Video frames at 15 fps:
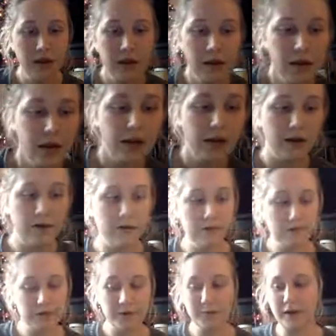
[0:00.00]
Hello,
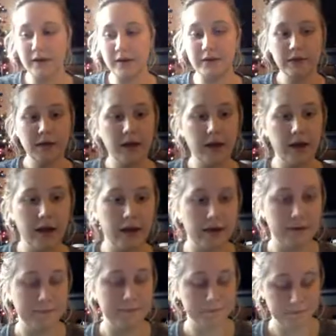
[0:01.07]
everyone.
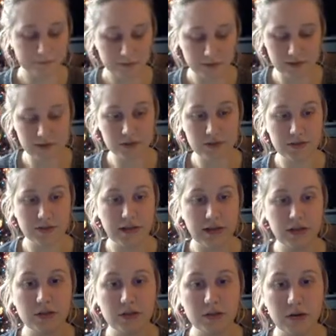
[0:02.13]
Today
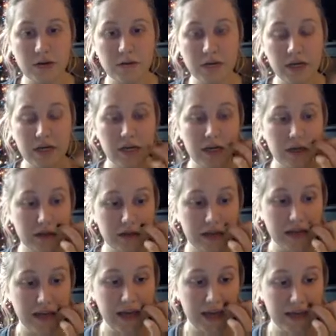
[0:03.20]
you are reading the
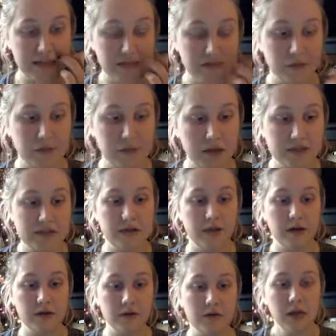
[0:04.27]
Cask of
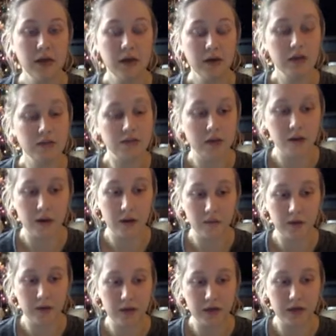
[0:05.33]
Amontillado. So I
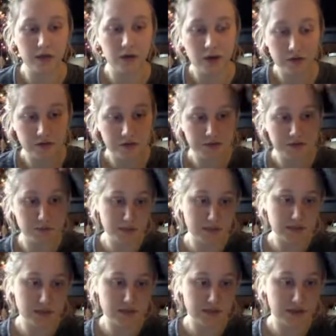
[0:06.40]
want to go over some
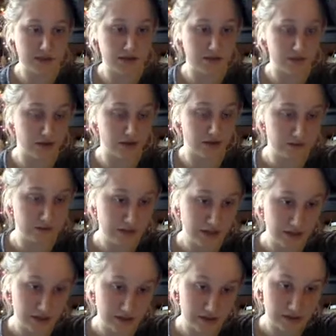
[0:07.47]
details of the
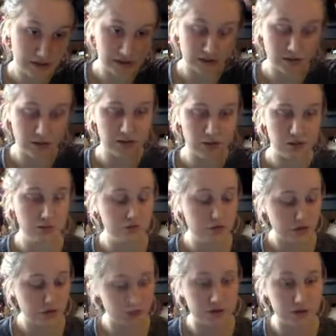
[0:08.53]
text, and you should
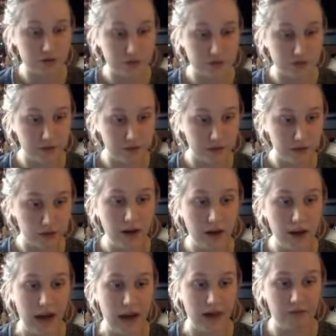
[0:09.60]
watch this video
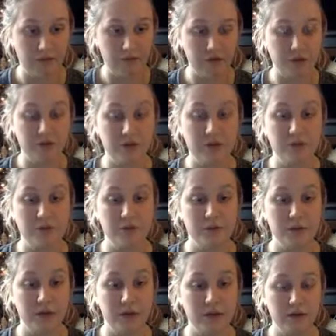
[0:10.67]
after you read,
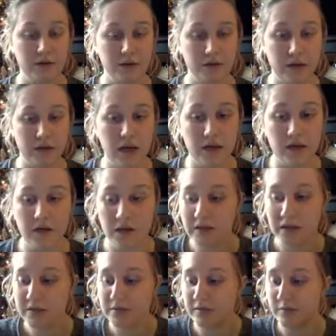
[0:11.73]
okay?
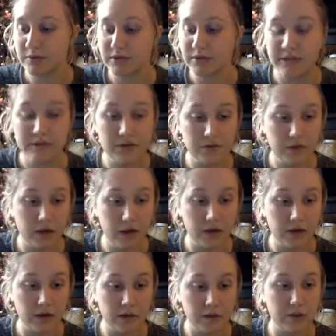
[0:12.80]
So please do not
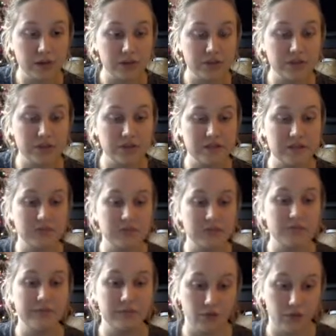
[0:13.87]
watch this
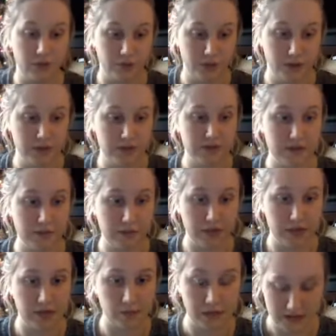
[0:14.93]
before you read, because I'm going to give
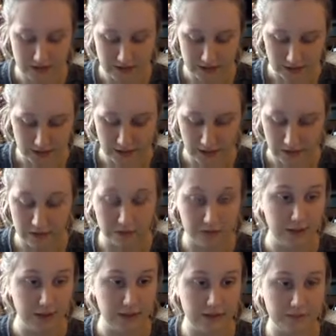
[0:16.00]
away details about the
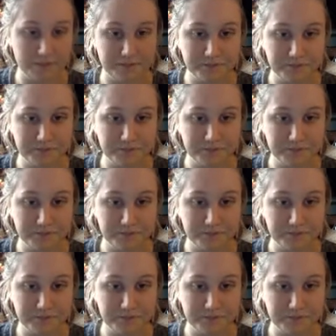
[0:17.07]
reading.